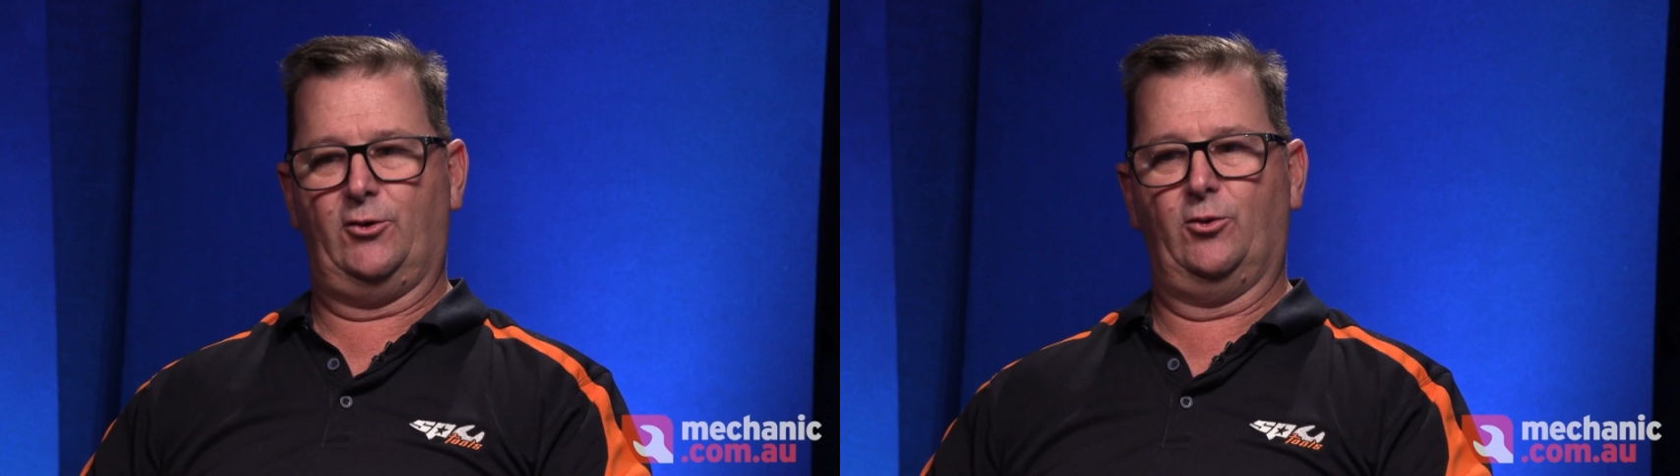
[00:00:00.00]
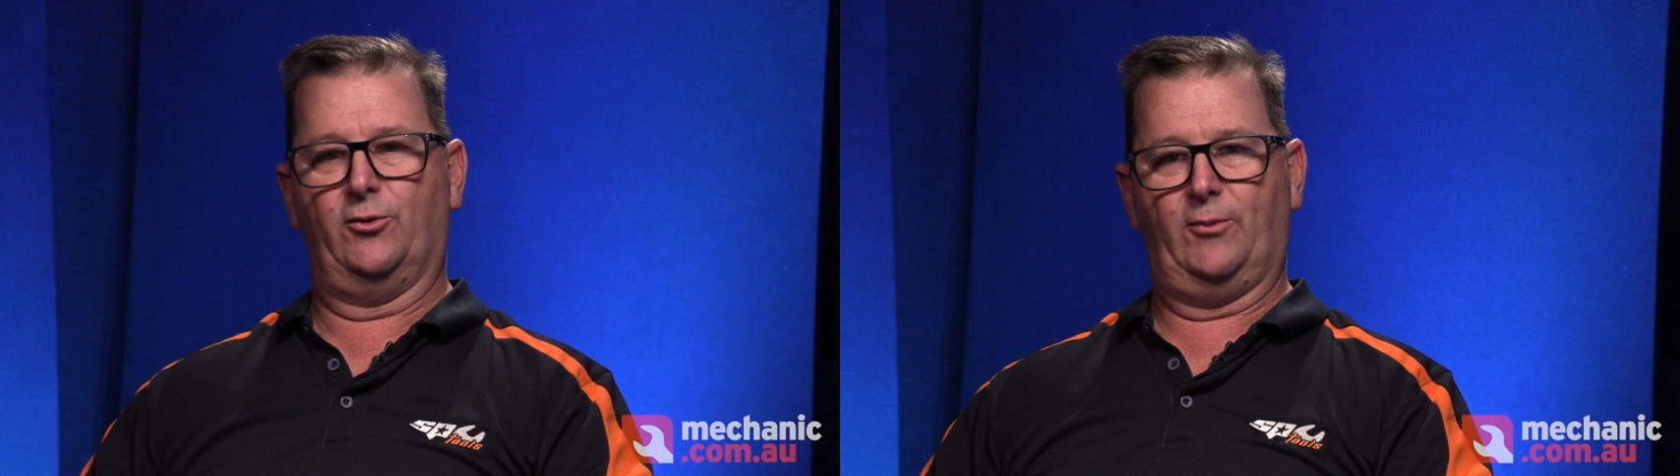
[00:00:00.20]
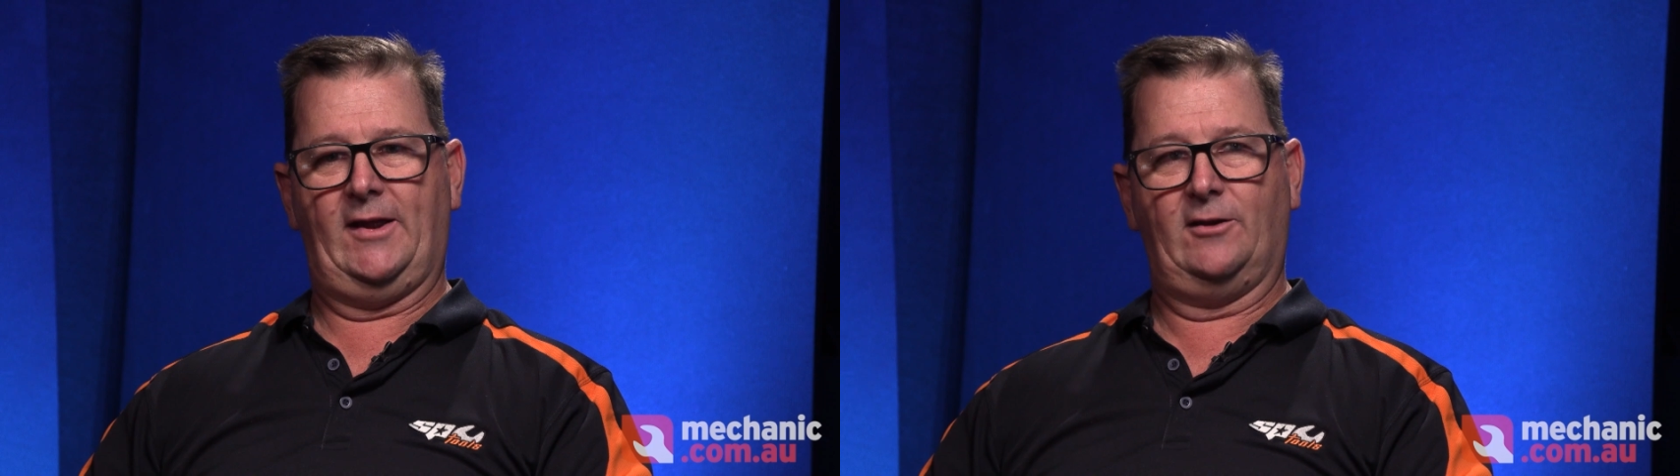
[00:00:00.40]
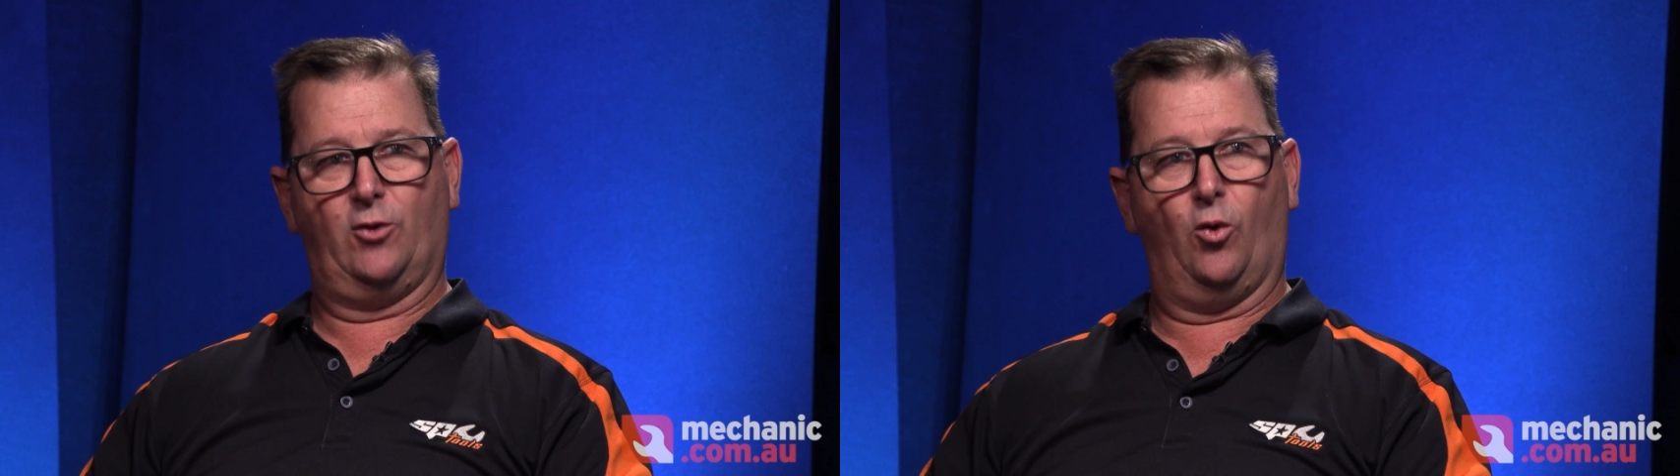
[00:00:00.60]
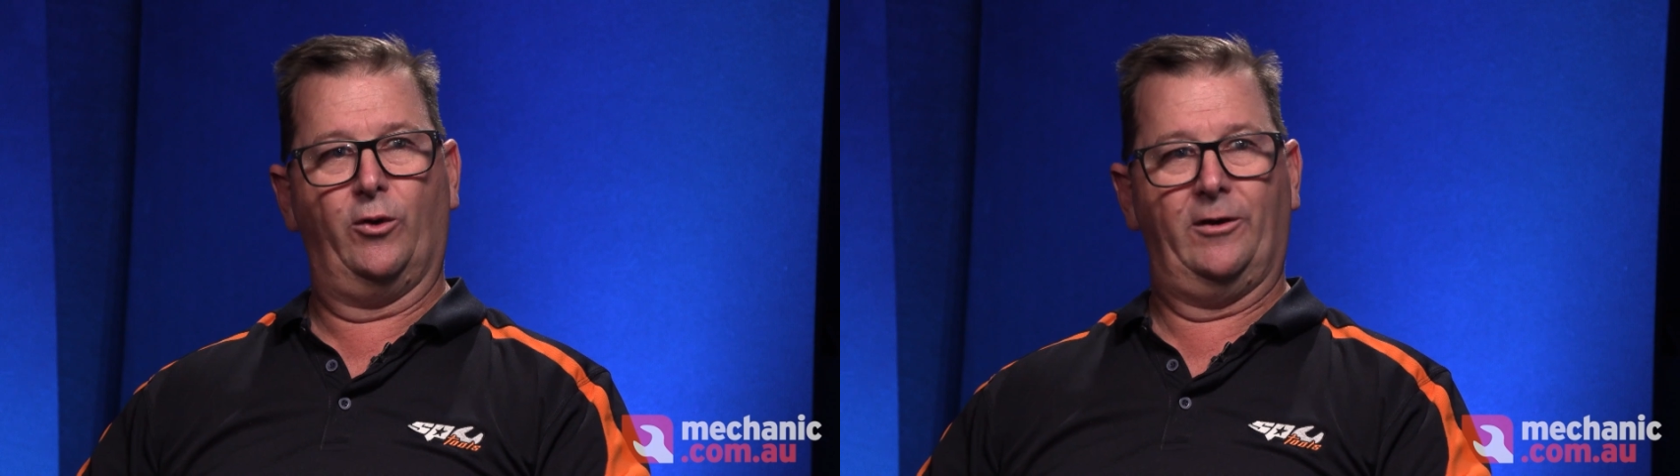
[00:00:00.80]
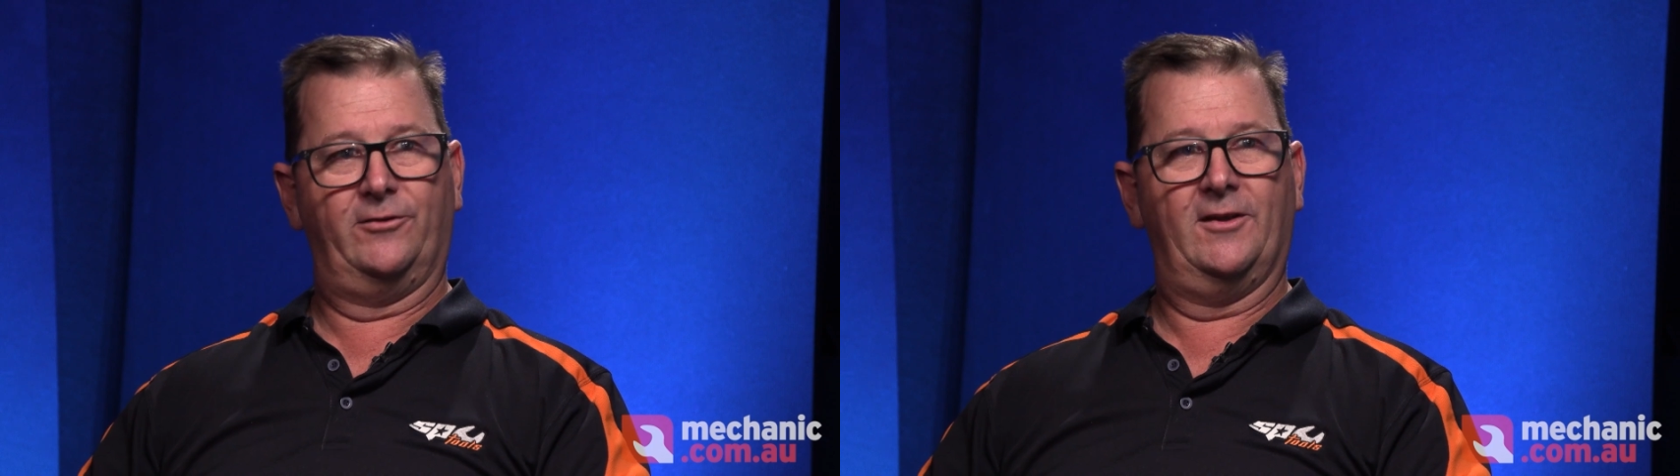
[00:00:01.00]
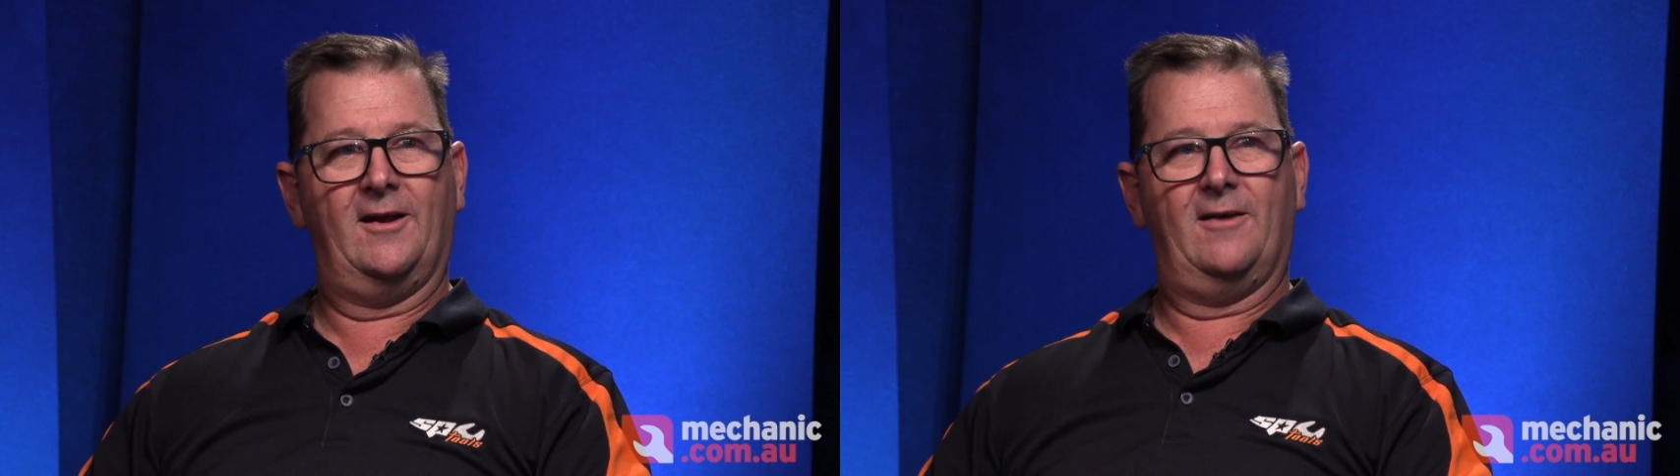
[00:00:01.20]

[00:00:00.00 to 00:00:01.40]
tools in cordless